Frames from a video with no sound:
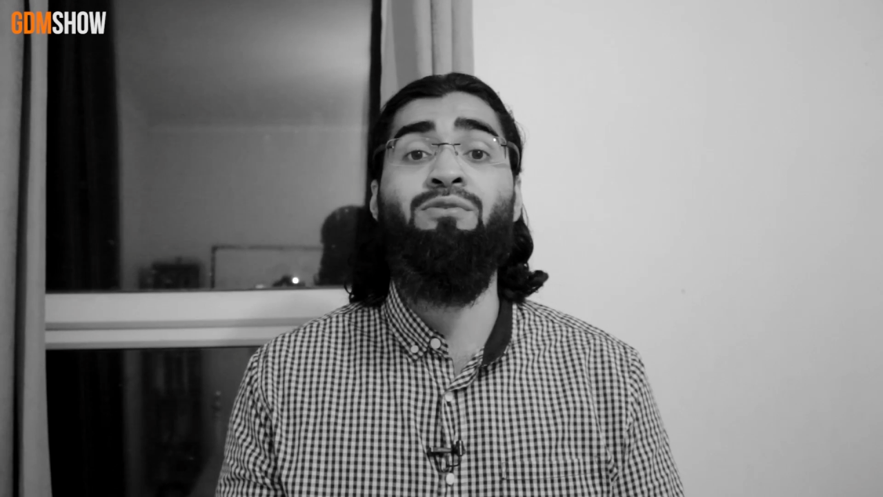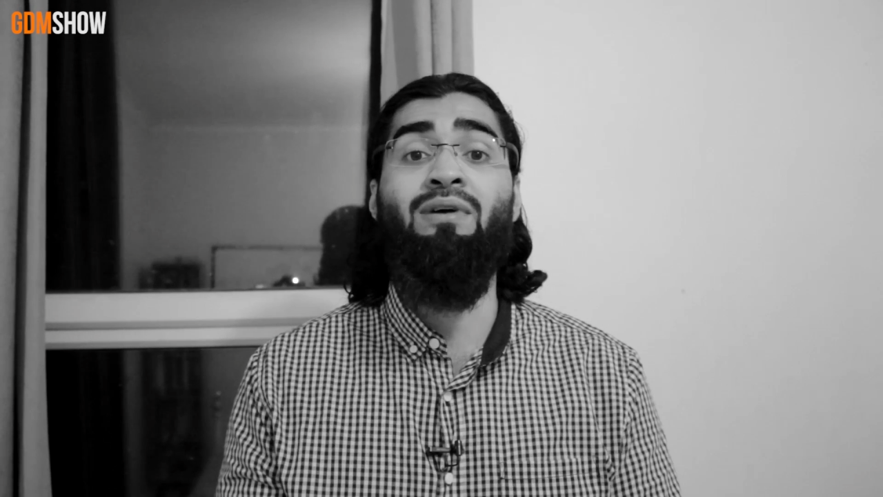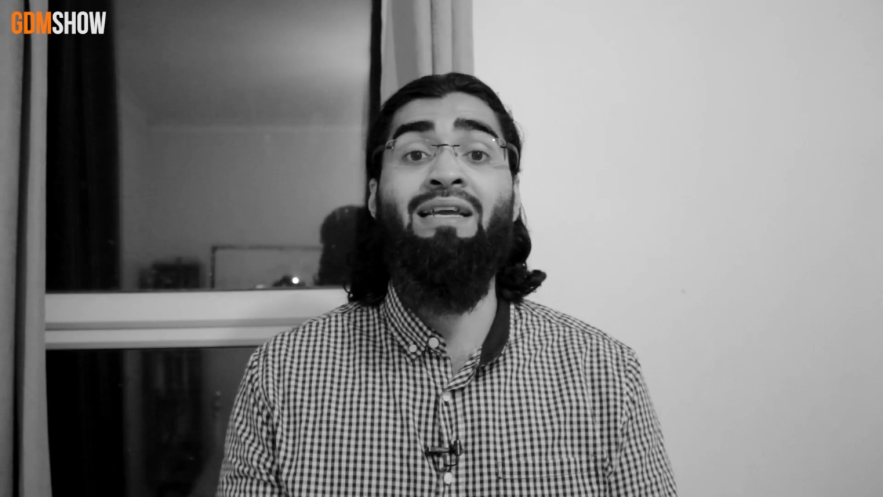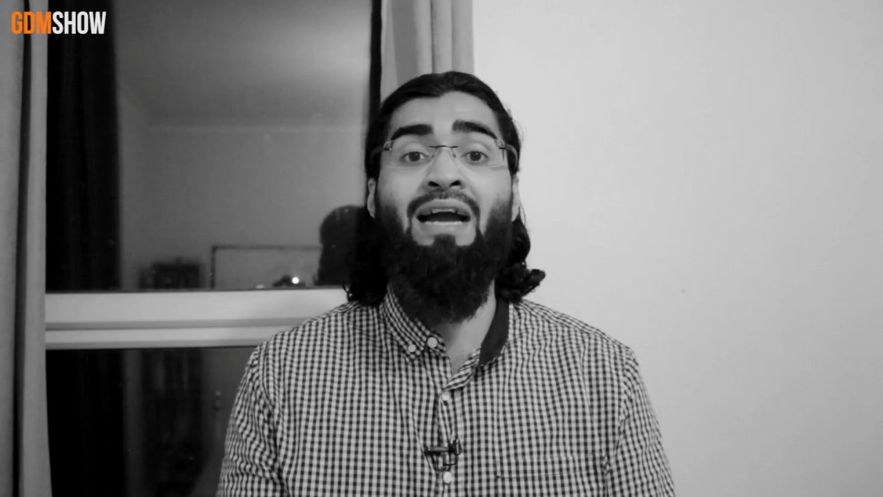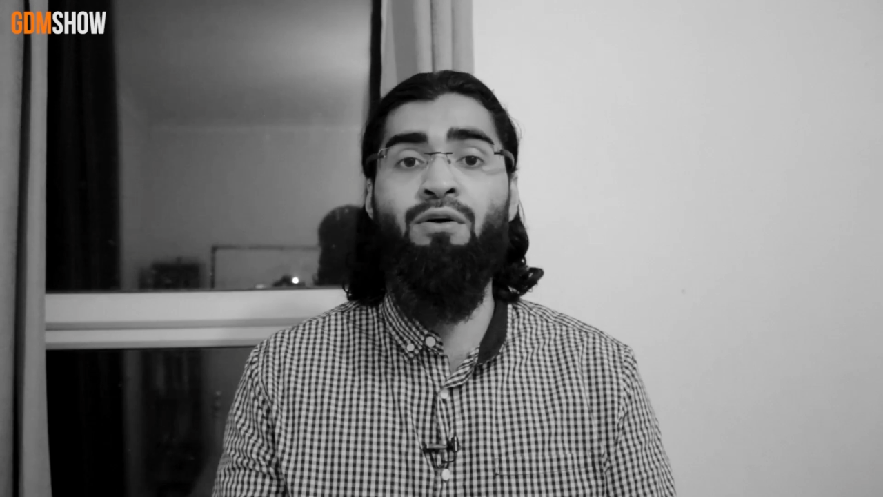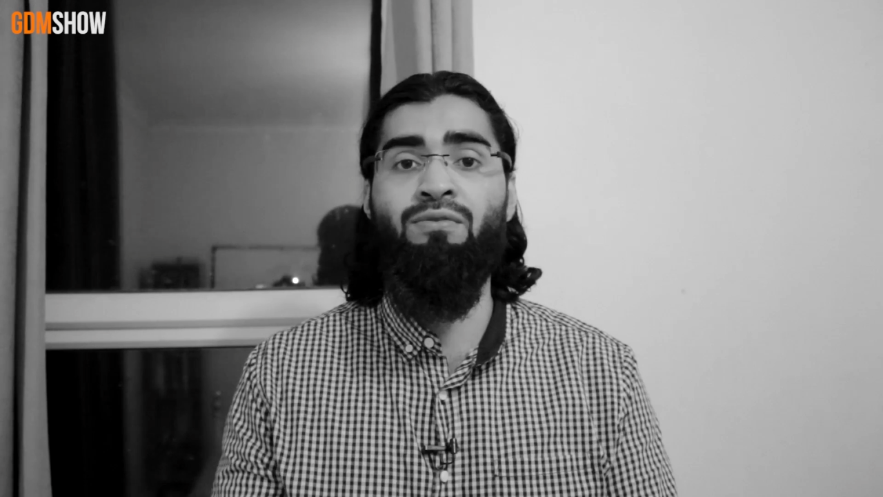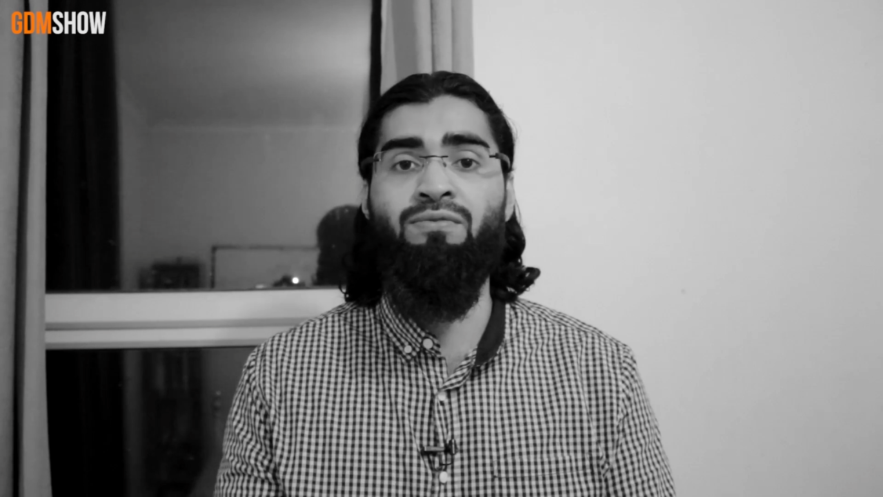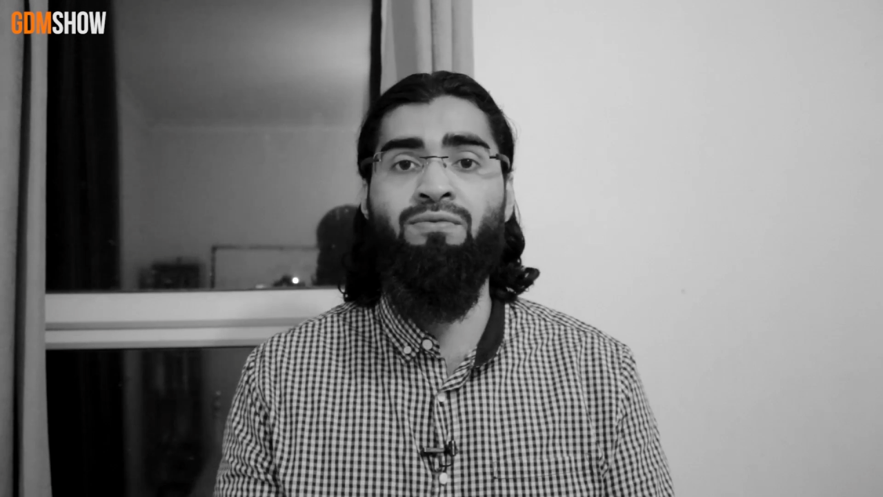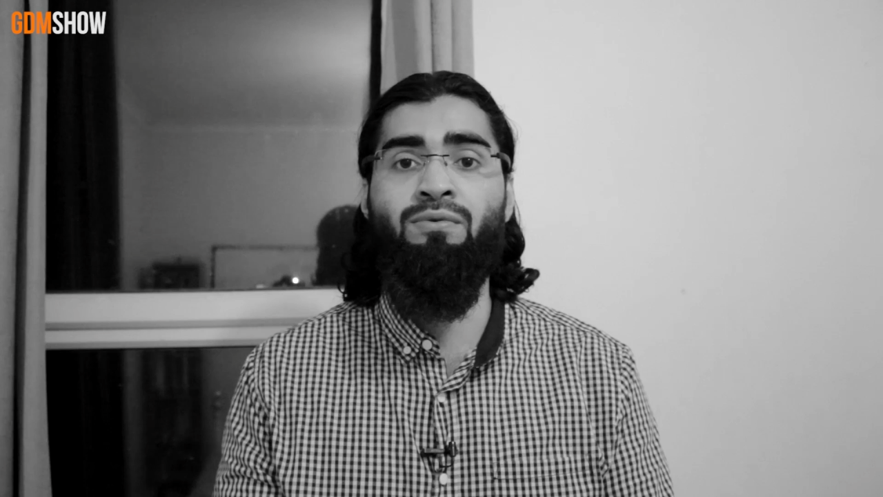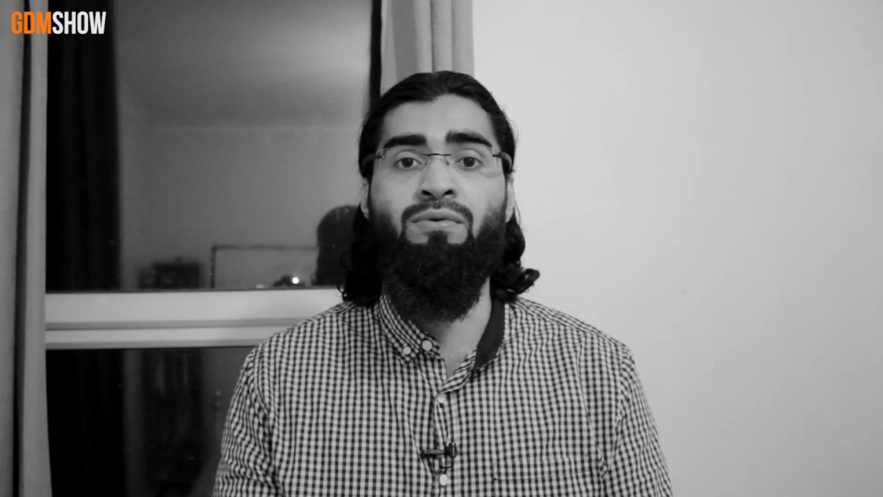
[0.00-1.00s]
you account
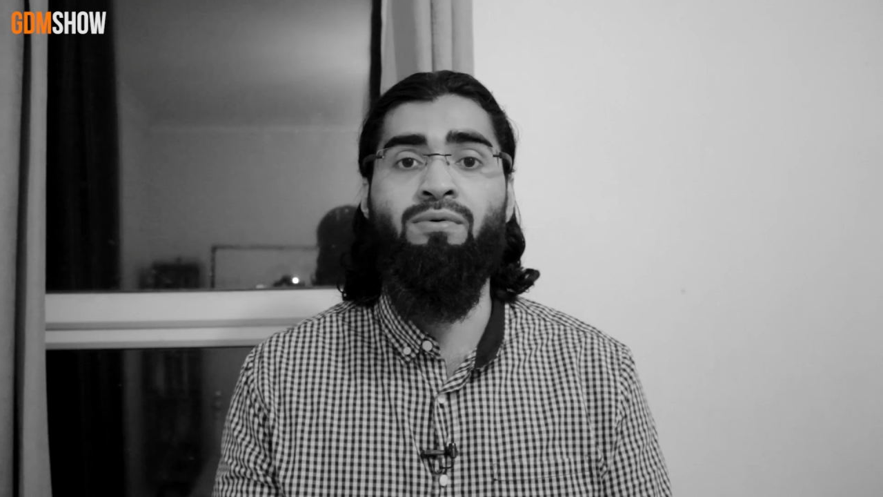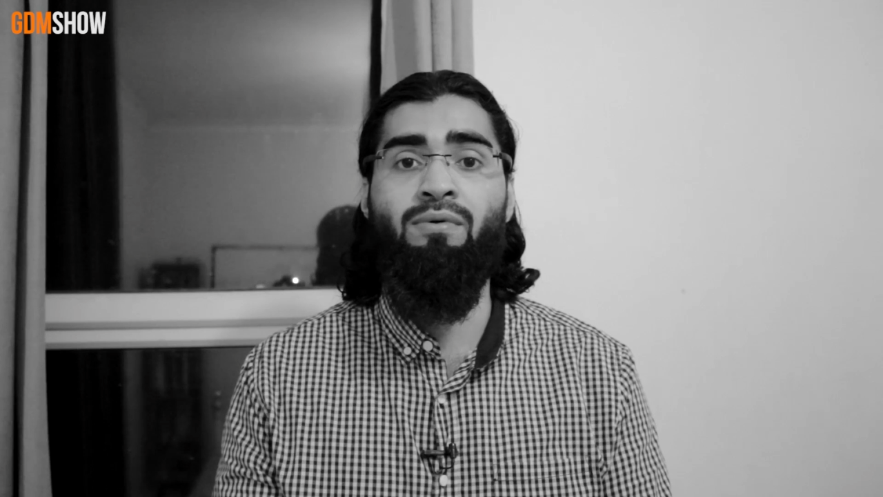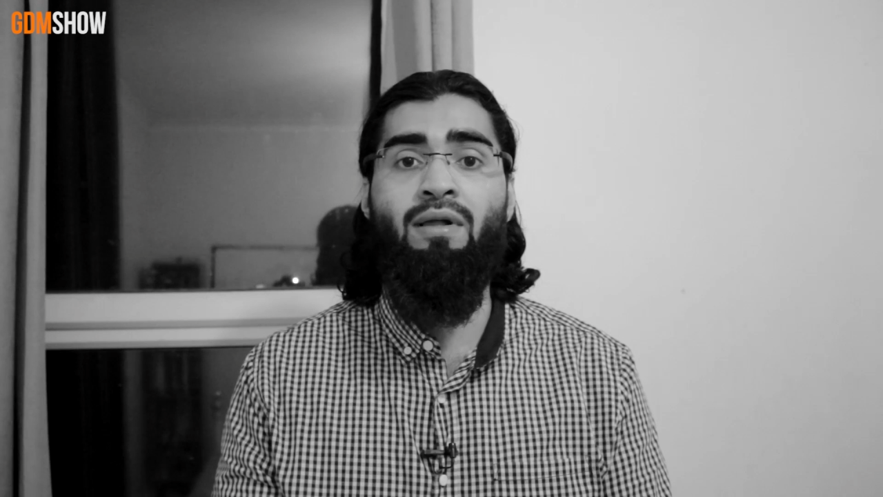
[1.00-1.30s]
for